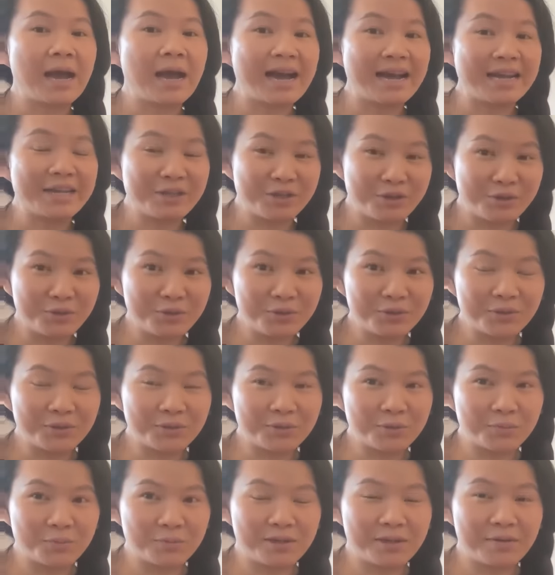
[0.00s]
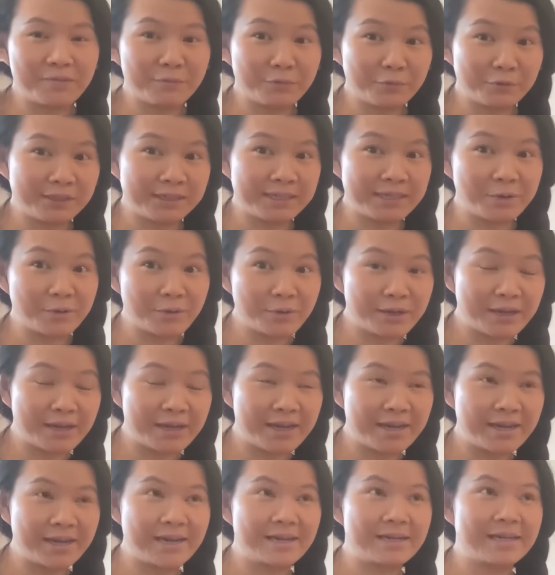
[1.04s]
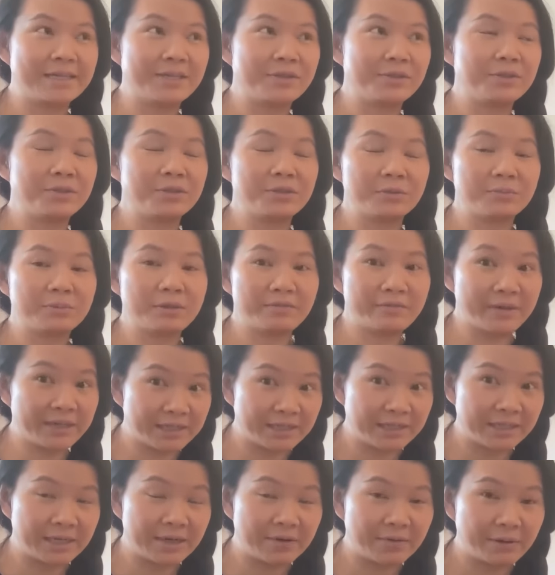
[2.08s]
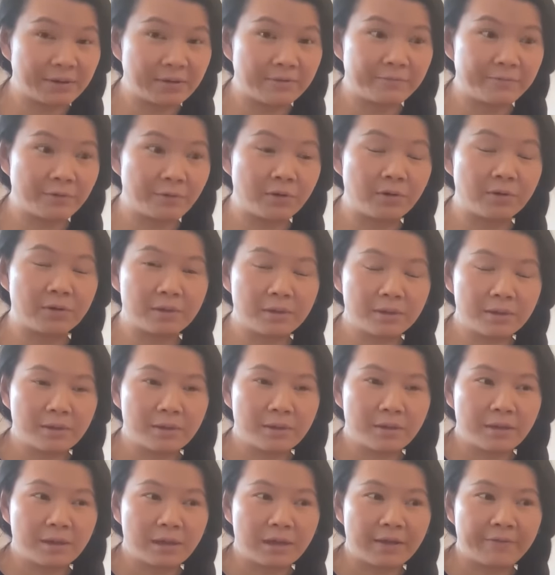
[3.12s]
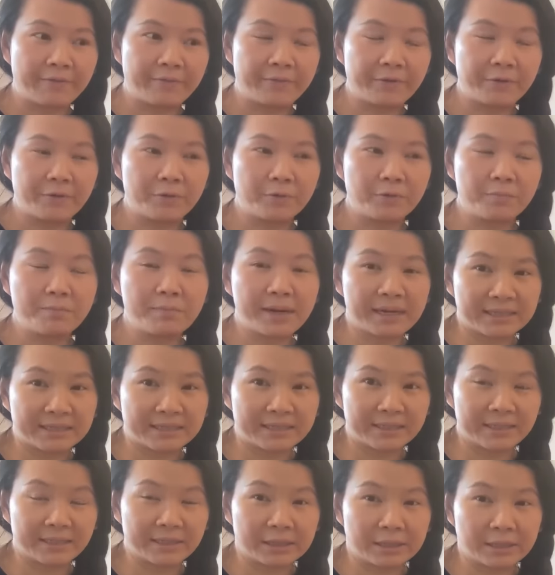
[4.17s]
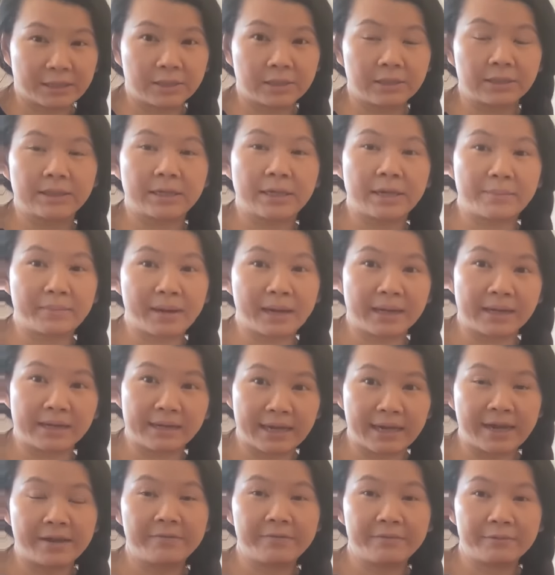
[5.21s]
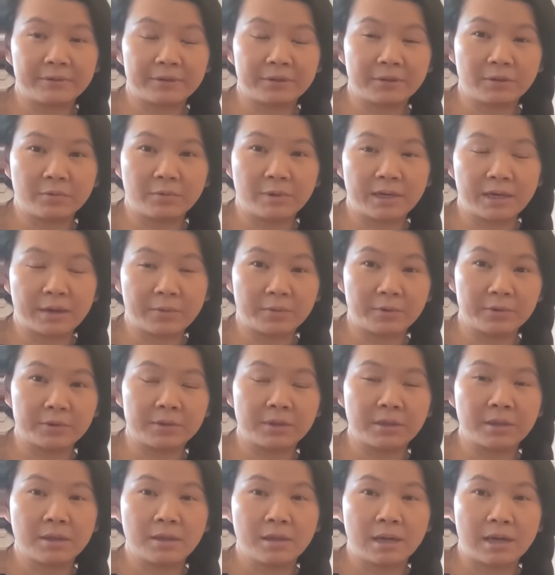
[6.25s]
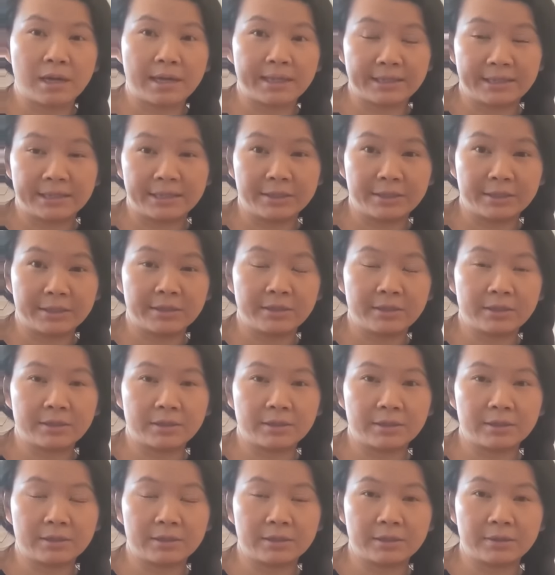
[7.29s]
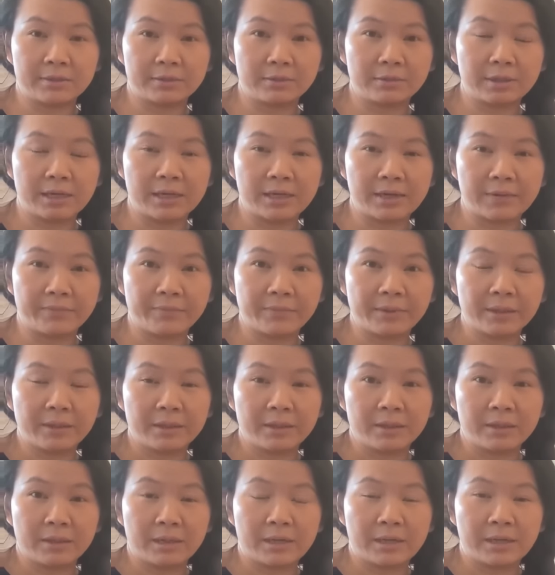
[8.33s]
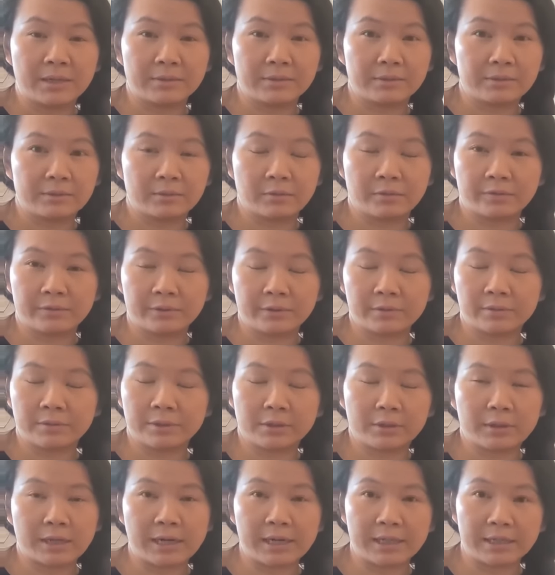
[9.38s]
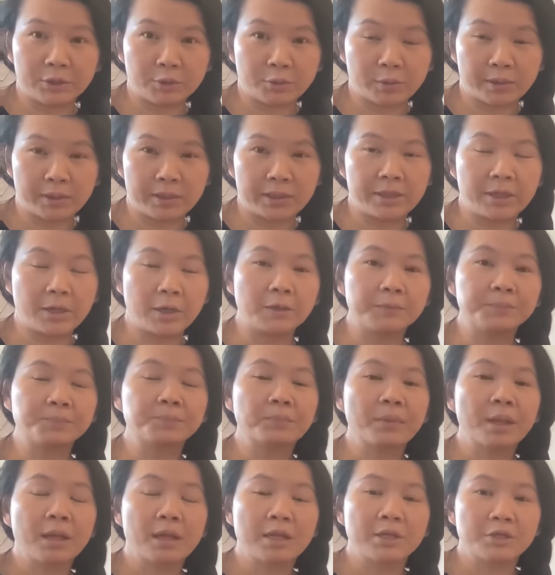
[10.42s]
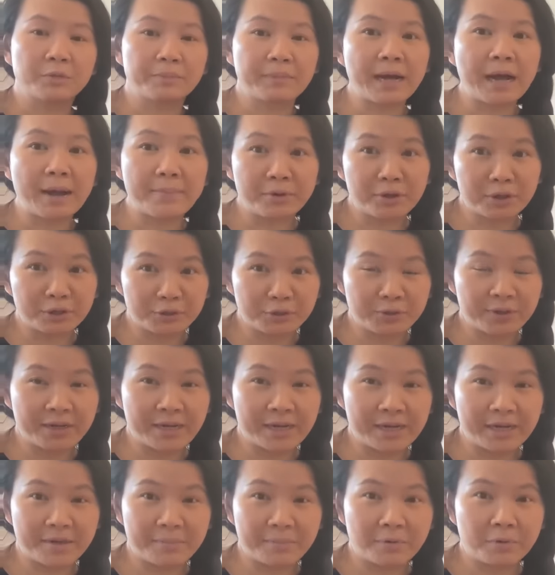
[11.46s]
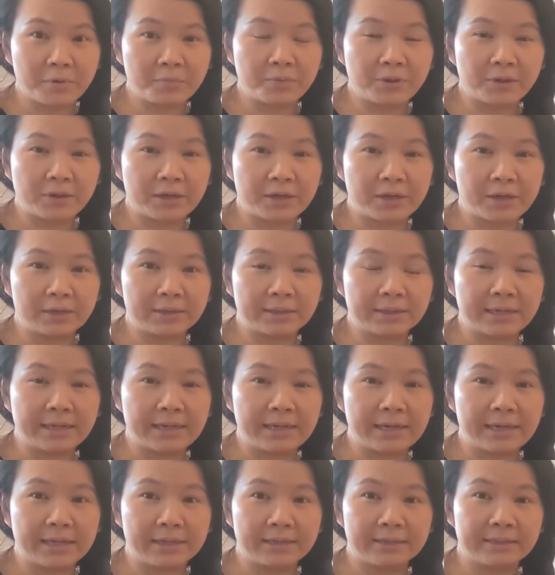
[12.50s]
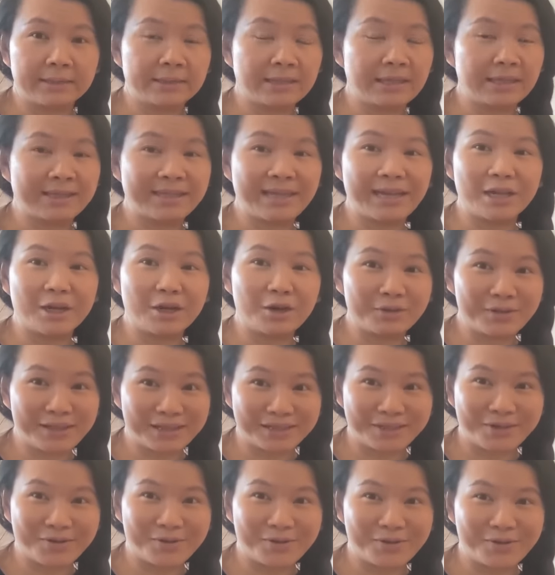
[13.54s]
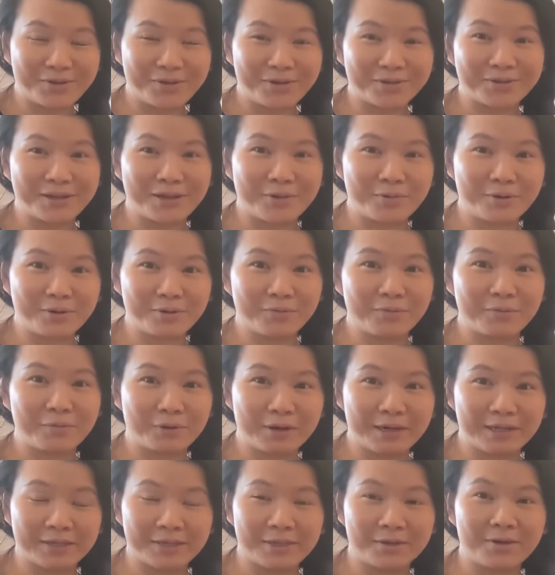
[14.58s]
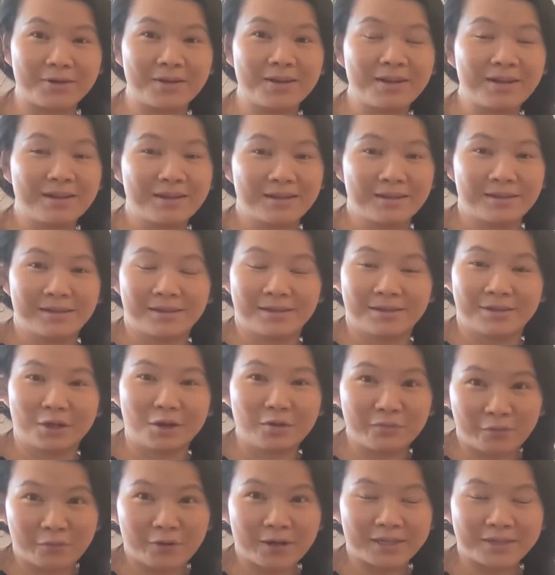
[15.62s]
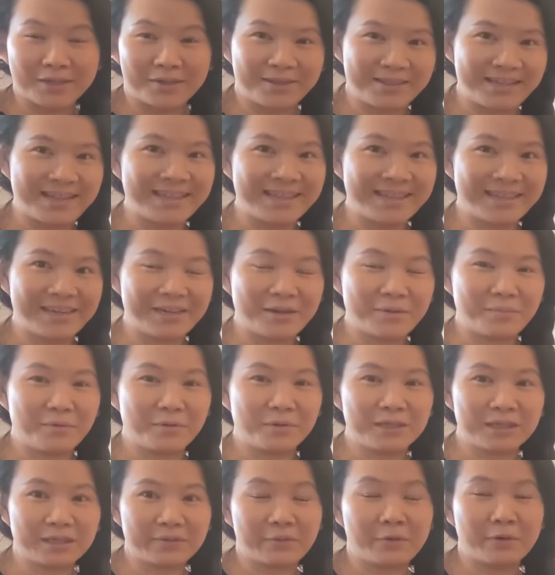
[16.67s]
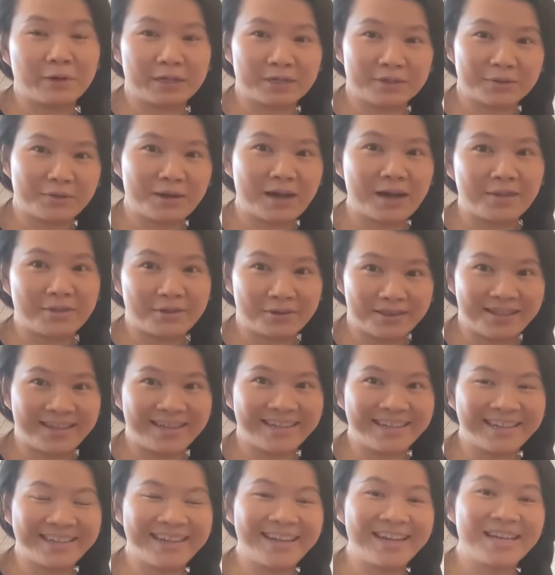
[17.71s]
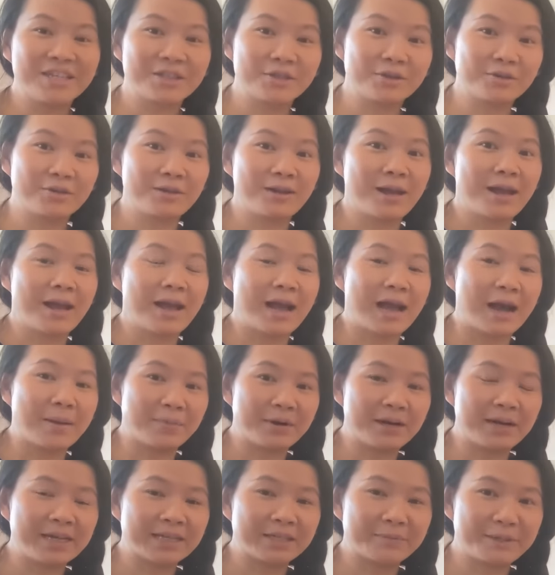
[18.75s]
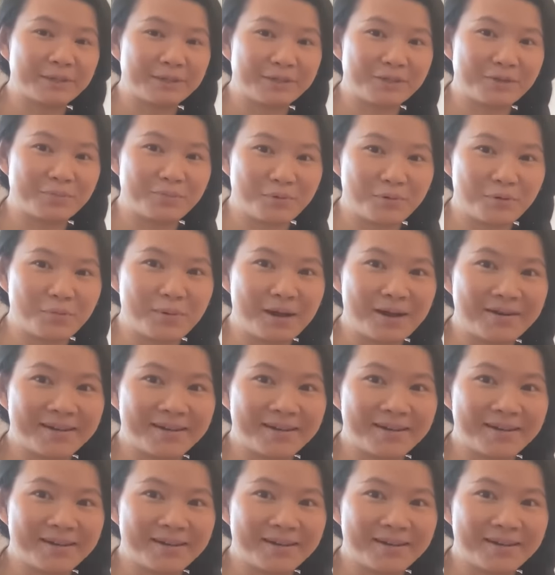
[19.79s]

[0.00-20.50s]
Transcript: I used to be a fruitarian and I used to be vegetarian for a few months and years in my life, you know, when I was a teenager to um, uh, over, you know, early 20, you know. So, but I'm not doing it anymore because uh, there are a lot of things going on. So I want to focus on, don't focus on that thing anymore. Just focus on other things. So I'm going to explain to you more